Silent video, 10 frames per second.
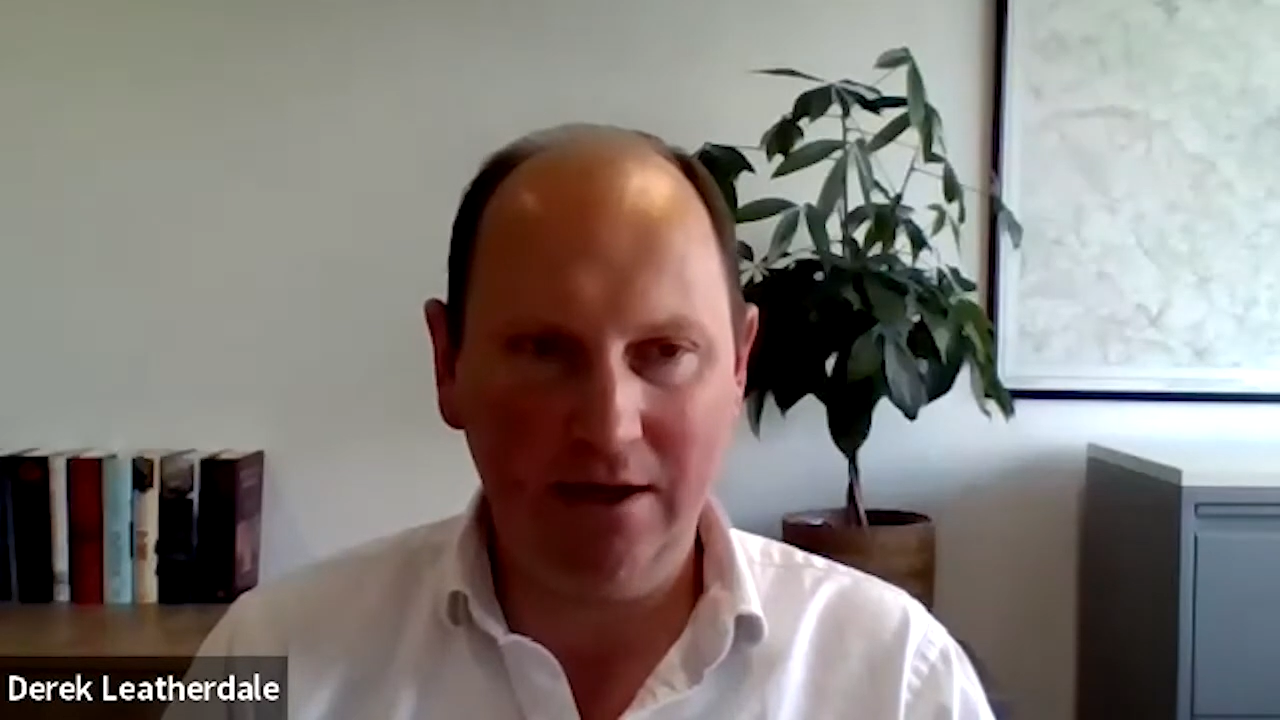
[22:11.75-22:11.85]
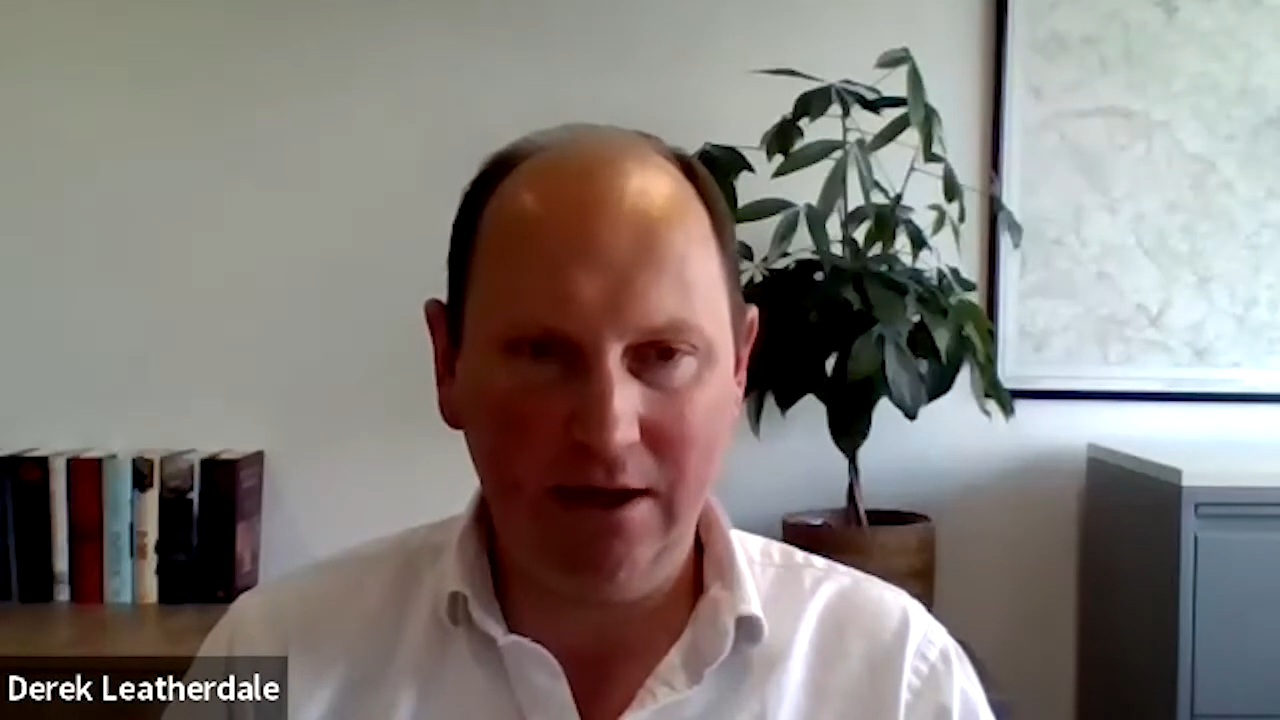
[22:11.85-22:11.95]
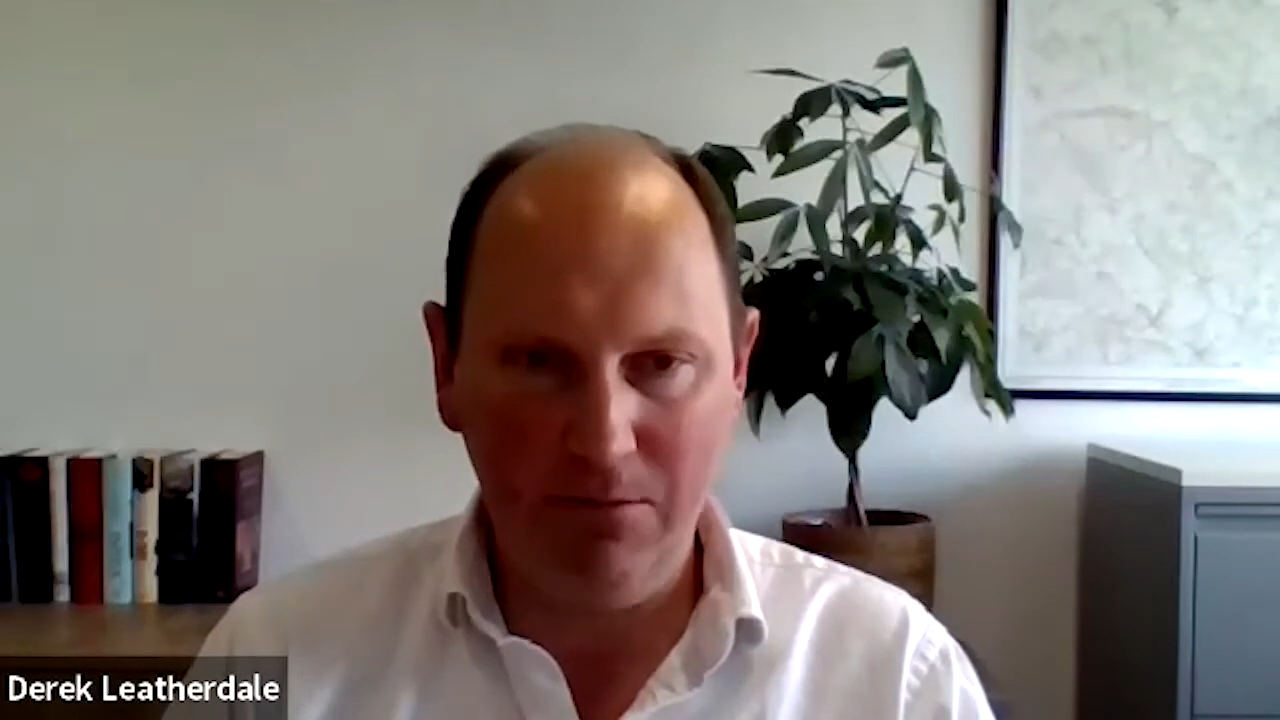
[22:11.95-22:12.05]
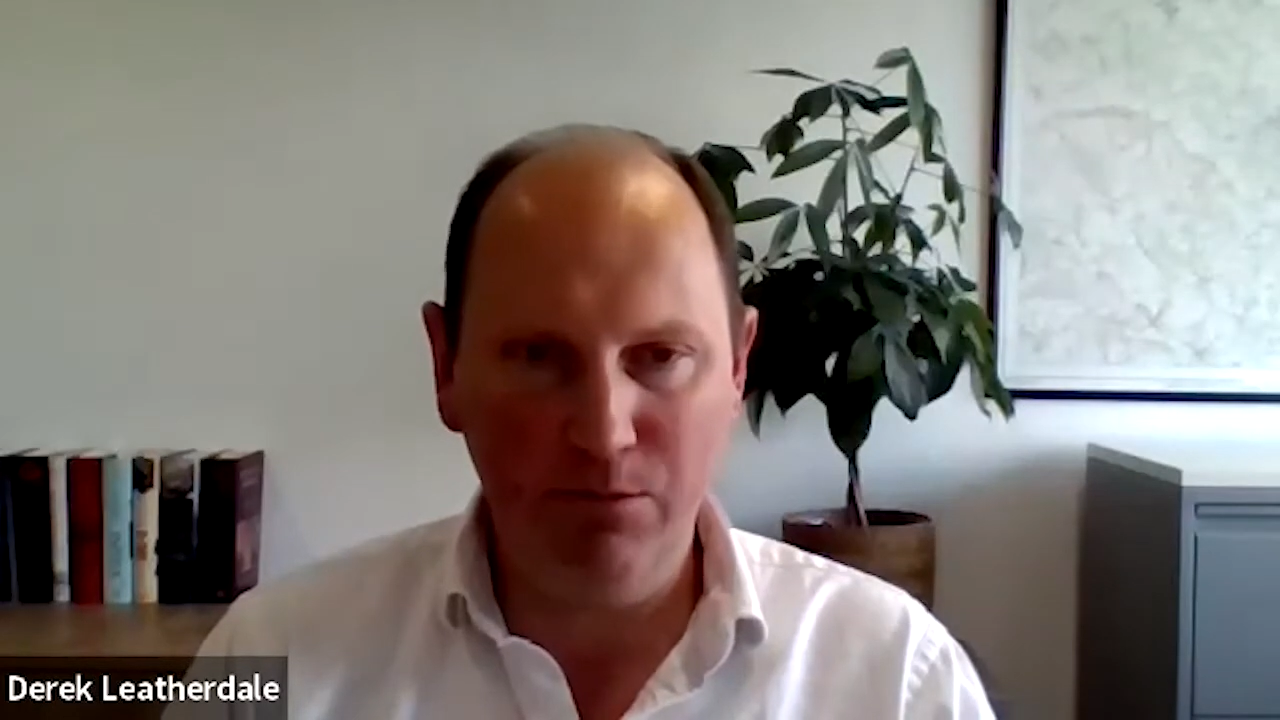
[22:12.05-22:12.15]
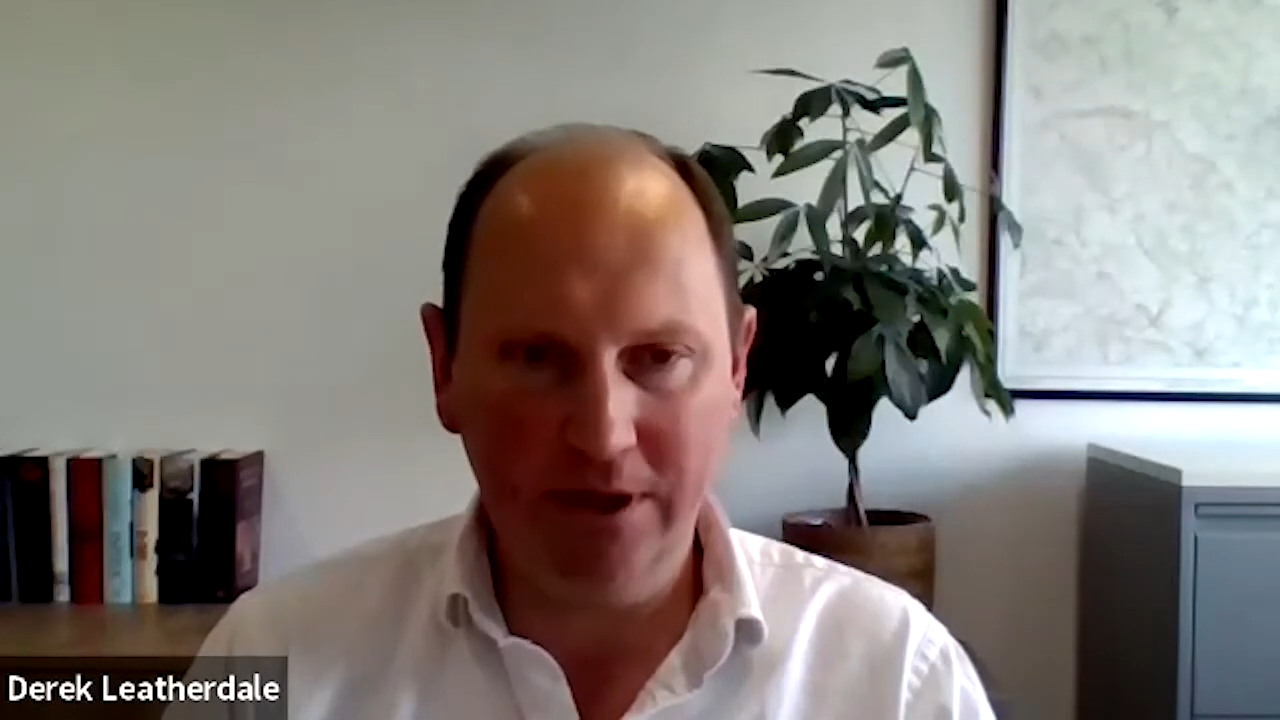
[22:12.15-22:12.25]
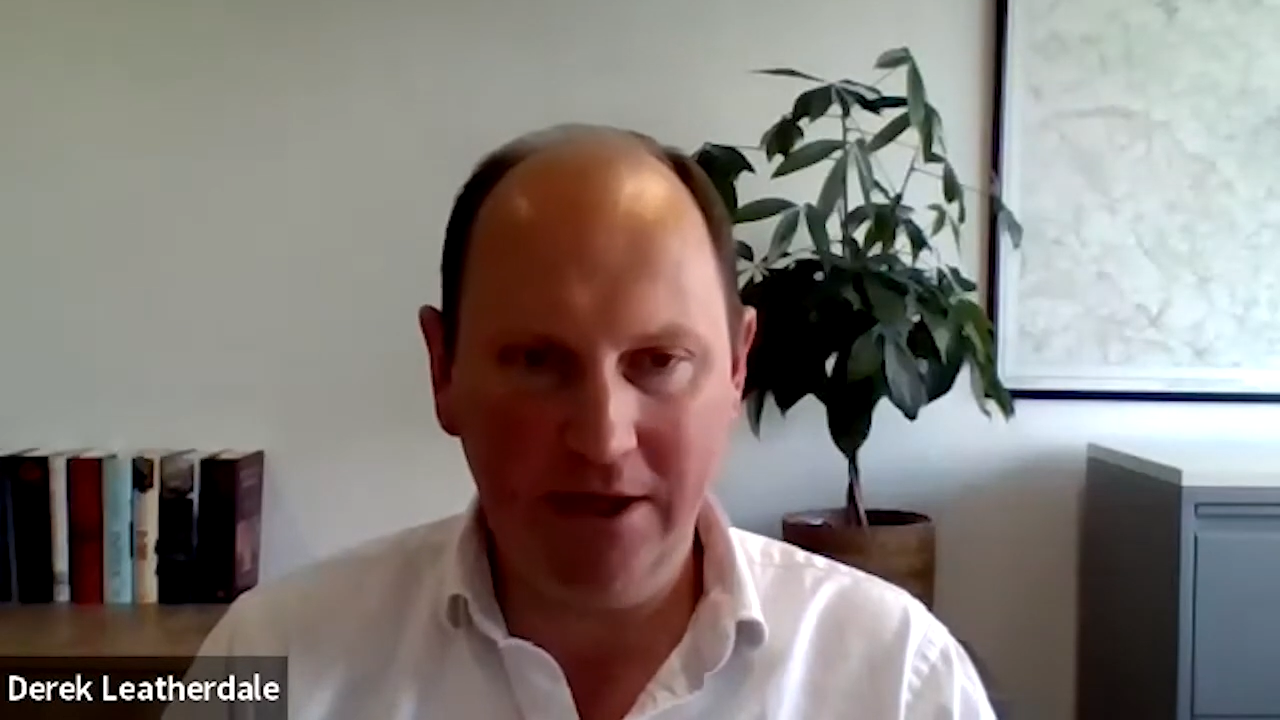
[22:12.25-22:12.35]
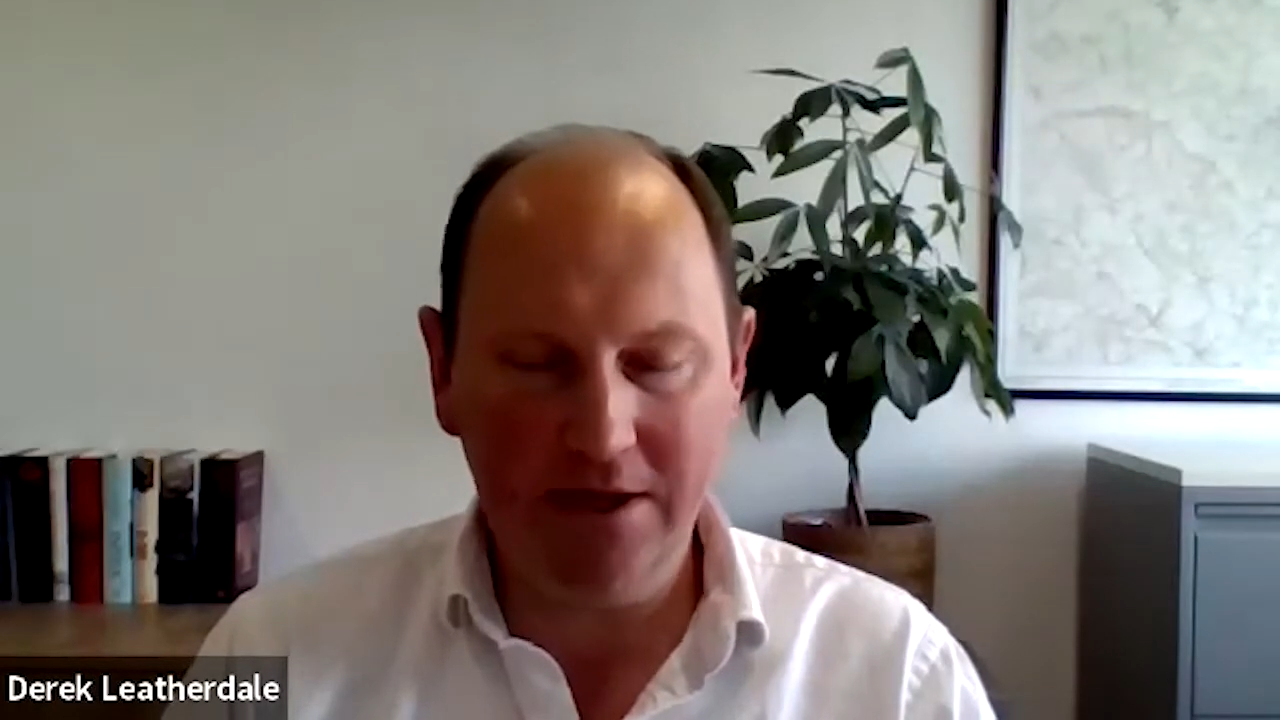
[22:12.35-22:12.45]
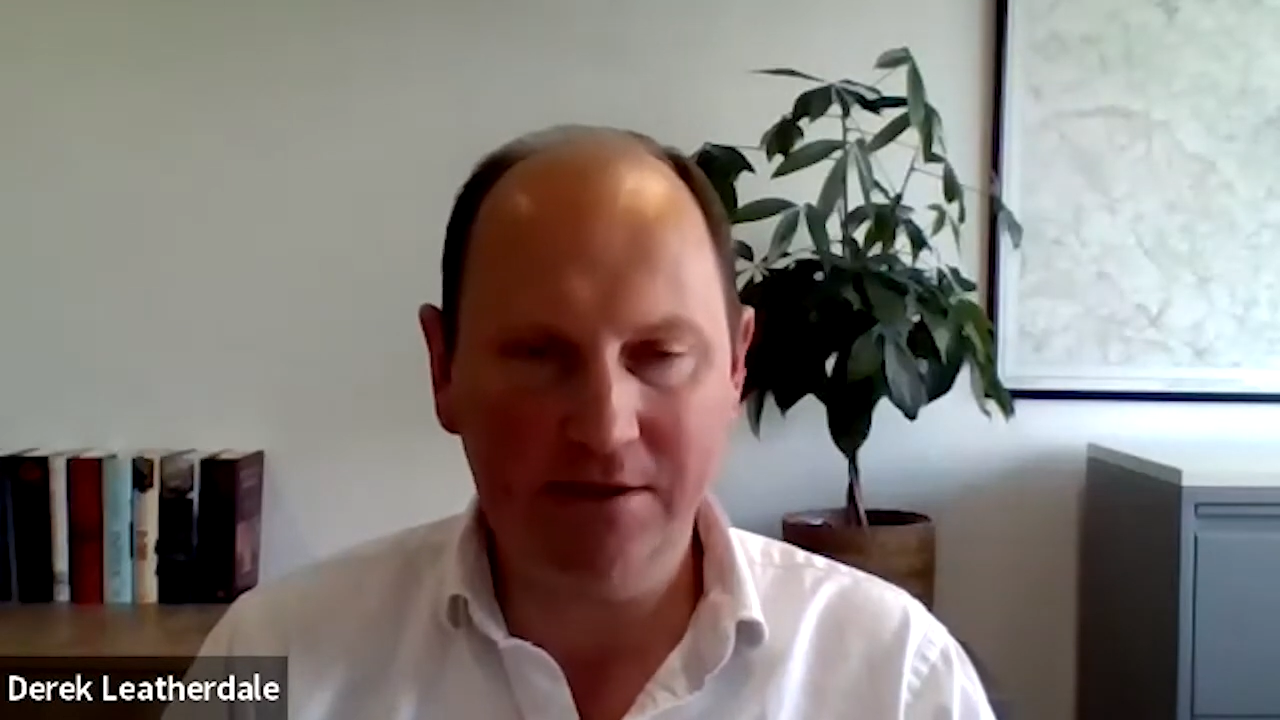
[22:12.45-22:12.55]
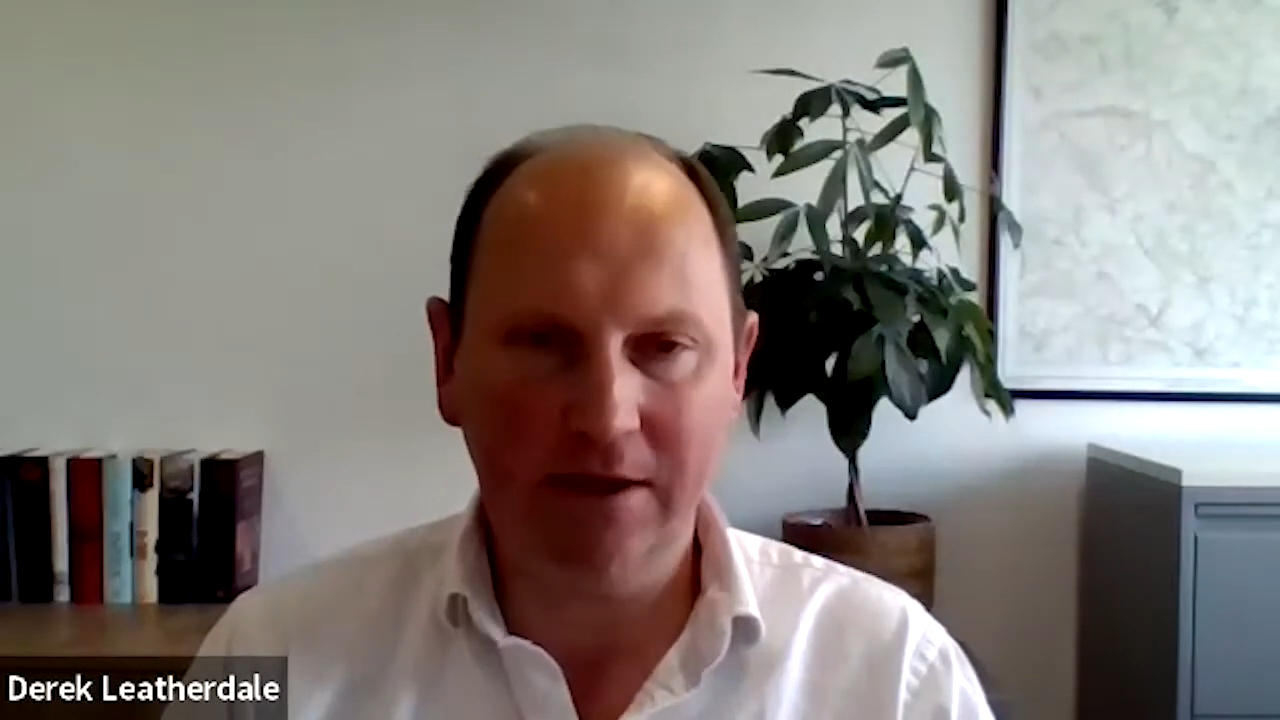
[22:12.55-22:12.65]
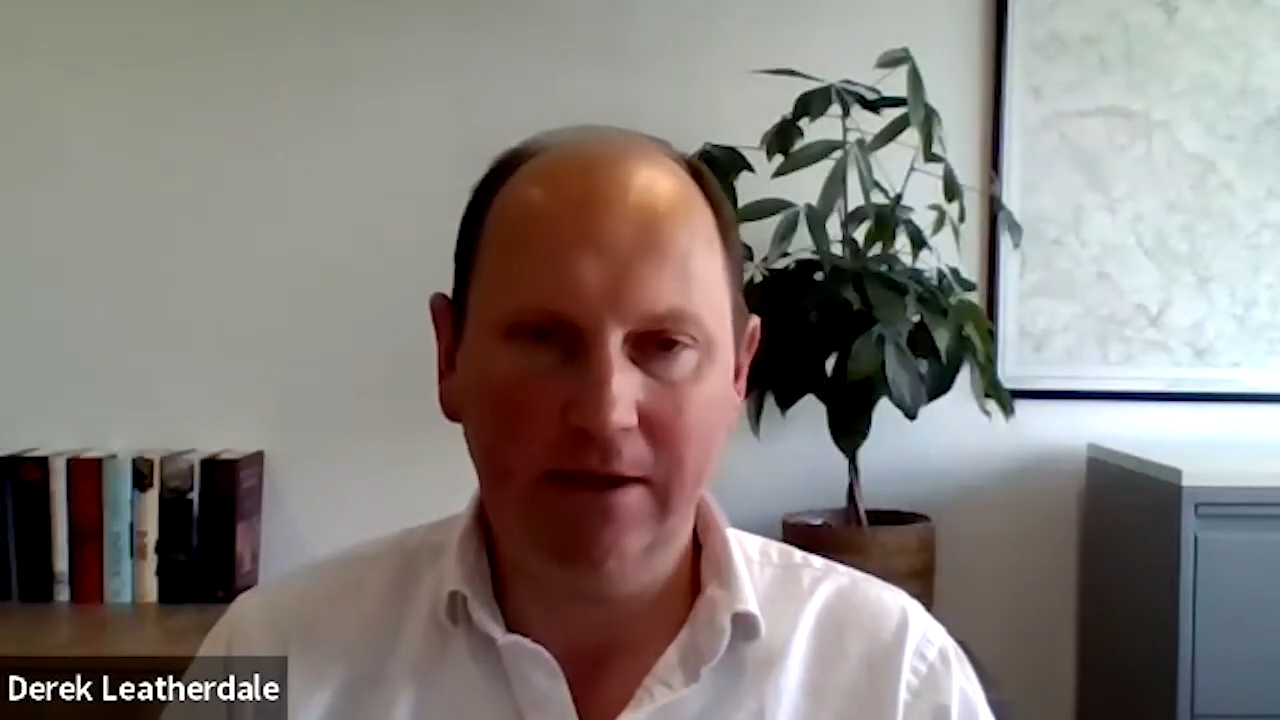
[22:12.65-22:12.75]

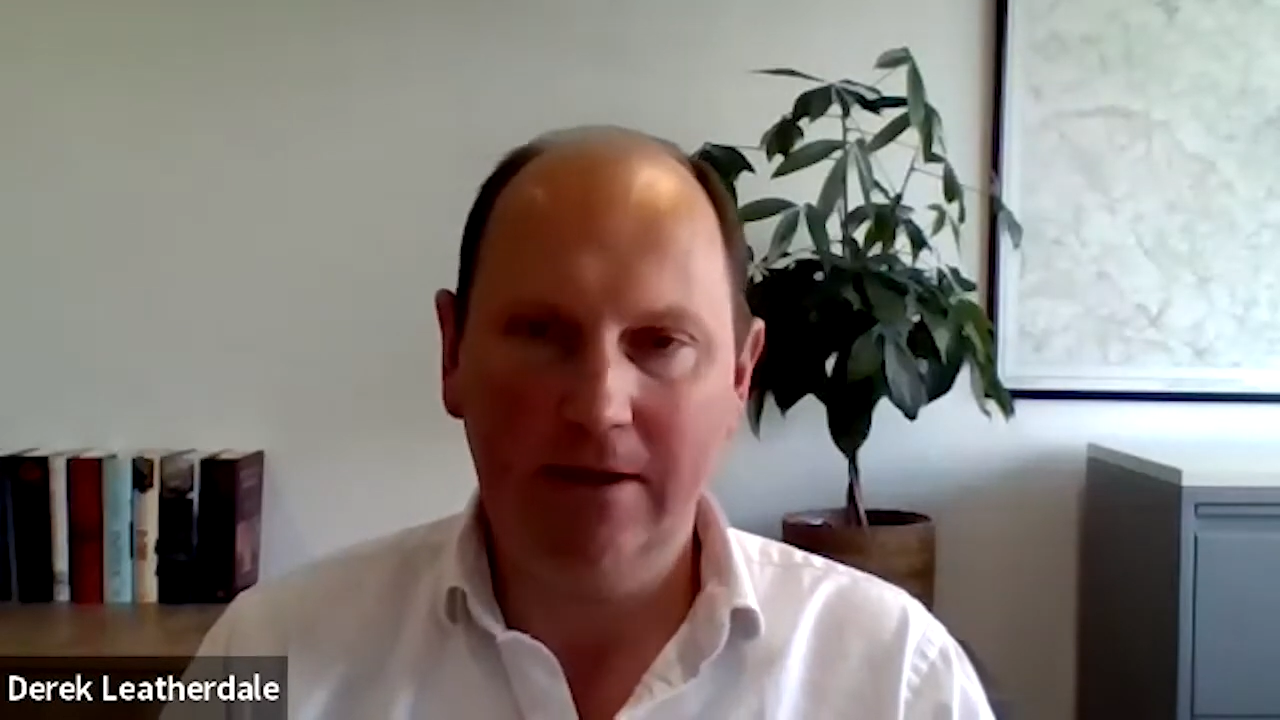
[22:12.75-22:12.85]
companies,